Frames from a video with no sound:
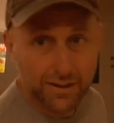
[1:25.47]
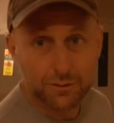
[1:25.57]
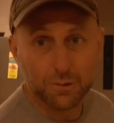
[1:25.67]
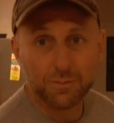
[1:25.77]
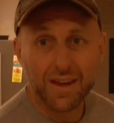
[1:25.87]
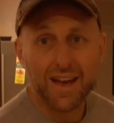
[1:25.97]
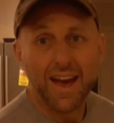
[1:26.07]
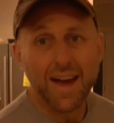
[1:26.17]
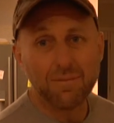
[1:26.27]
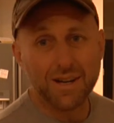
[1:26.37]
level.
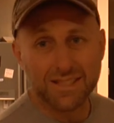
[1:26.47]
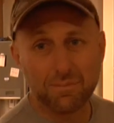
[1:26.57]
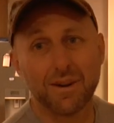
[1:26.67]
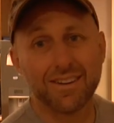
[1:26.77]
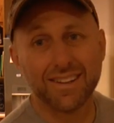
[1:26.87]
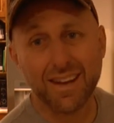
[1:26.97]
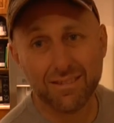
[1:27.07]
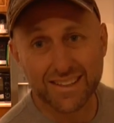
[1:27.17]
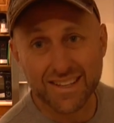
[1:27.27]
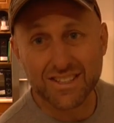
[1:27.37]
And my spirit
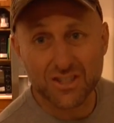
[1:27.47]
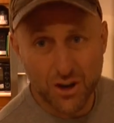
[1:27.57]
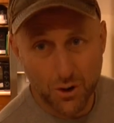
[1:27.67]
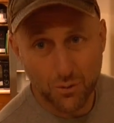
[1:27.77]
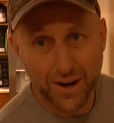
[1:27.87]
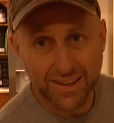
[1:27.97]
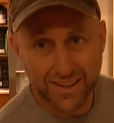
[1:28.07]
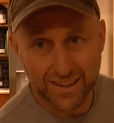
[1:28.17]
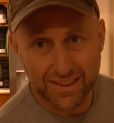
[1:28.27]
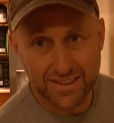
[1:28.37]
level is nowhere
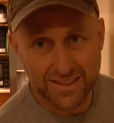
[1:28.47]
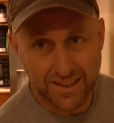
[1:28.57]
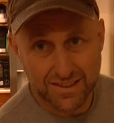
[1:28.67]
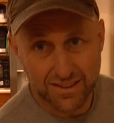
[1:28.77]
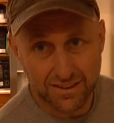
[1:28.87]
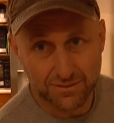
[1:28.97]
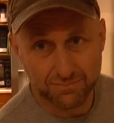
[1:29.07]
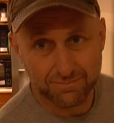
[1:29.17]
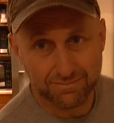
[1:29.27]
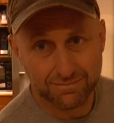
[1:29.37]
near the center,
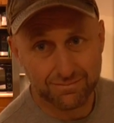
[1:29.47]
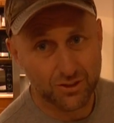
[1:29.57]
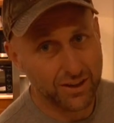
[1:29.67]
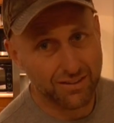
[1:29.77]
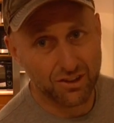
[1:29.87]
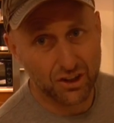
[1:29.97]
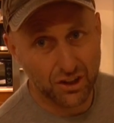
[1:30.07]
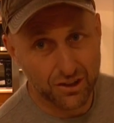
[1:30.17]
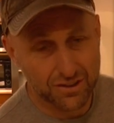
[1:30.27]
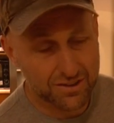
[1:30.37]
not even
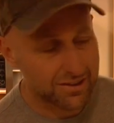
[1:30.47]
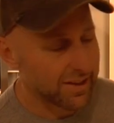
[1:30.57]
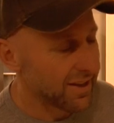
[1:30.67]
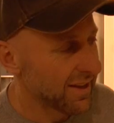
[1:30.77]
close.